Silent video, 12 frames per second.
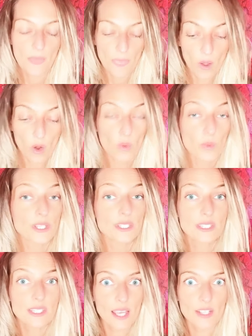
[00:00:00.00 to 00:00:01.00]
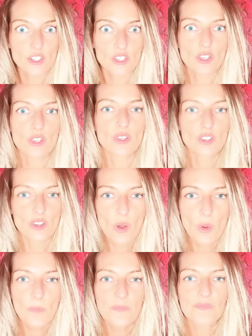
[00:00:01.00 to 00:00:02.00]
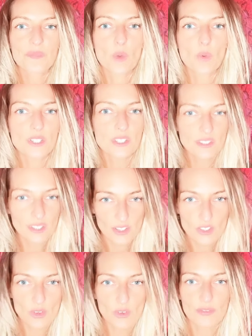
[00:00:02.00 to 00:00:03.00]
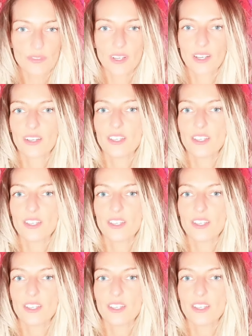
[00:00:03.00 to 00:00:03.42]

or with touch you know with touch of uh,